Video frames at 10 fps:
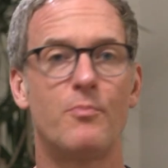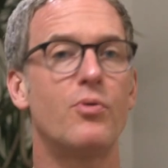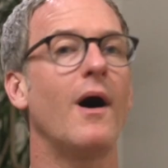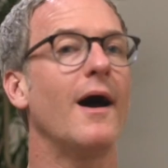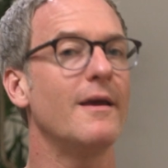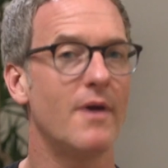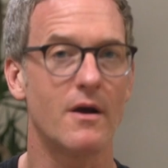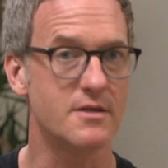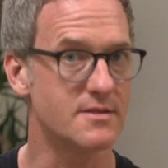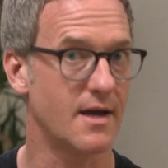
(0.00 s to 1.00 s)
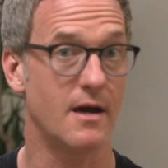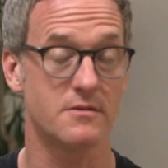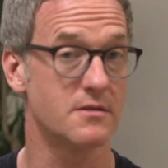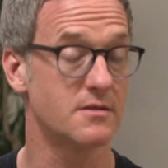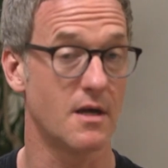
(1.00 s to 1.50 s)
primary
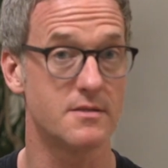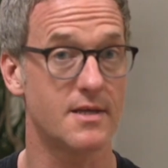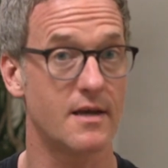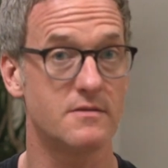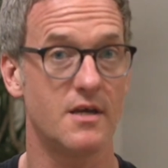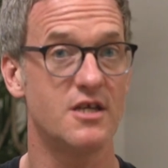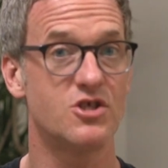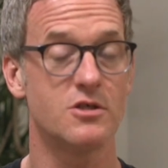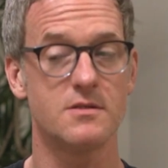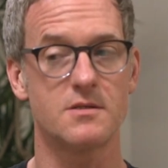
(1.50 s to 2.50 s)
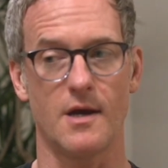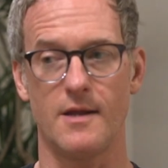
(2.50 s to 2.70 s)
styles of sun salutations,